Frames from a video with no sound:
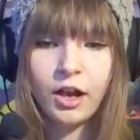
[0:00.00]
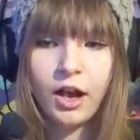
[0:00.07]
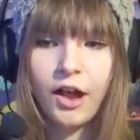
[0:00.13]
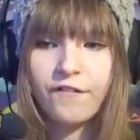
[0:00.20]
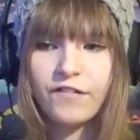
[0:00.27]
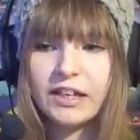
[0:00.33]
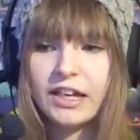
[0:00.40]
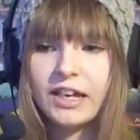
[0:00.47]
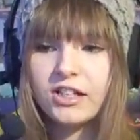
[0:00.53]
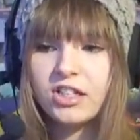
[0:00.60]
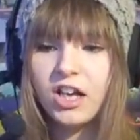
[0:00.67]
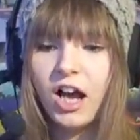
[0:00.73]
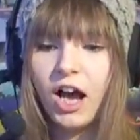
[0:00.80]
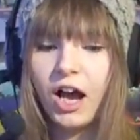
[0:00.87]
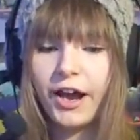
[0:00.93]
I think he
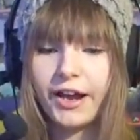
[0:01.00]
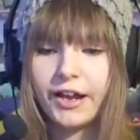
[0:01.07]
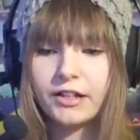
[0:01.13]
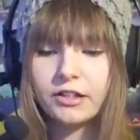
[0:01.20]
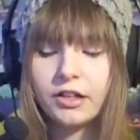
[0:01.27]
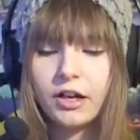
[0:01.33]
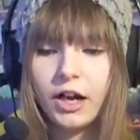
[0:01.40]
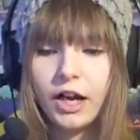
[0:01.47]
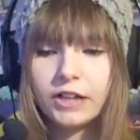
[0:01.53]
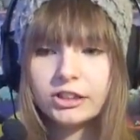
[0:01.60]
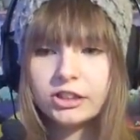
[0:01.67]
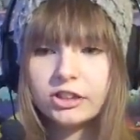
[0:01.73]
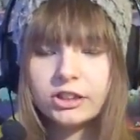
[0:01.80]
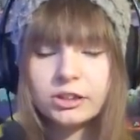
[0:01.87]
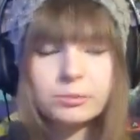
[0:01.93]
died. I
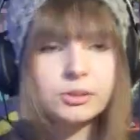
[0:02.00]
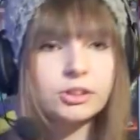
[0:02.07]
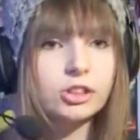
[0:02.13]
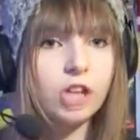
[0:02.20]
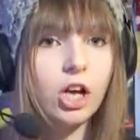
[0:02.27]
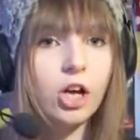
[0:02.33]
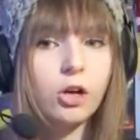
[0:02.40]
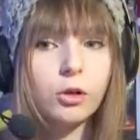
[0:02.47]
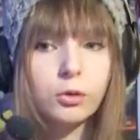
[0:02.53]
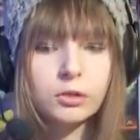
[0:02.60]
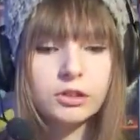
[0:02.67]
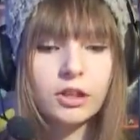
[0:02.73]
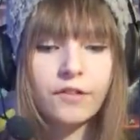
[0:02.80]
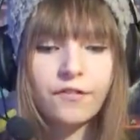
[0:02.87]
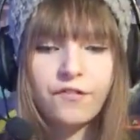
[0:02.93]
just got some
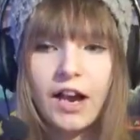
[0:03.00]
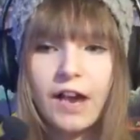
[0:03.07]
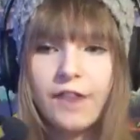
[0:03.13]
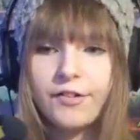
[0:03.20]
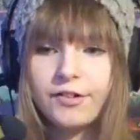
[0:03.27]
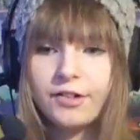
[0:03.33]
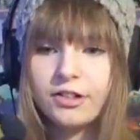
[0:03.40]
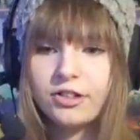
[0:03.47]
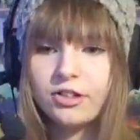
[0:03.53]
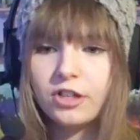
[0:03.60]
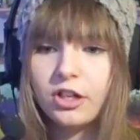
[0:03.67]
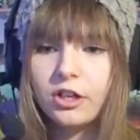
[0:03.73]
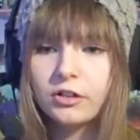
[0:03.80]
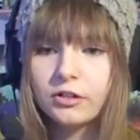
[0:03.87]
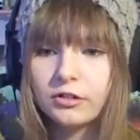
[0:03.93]
souls. I got five hundred
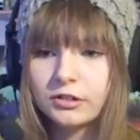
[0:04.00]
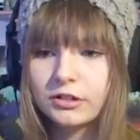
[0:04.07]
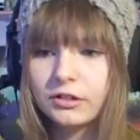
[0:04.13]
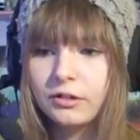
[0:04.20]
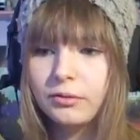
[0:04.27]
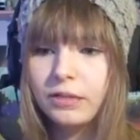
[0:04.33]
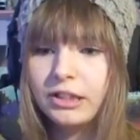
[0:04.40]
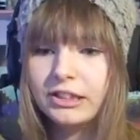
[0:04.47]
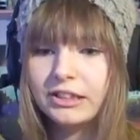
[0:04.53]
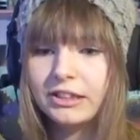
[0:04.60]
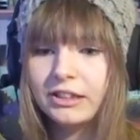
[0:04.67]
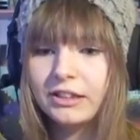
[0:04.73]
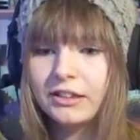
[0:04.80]
souls. What?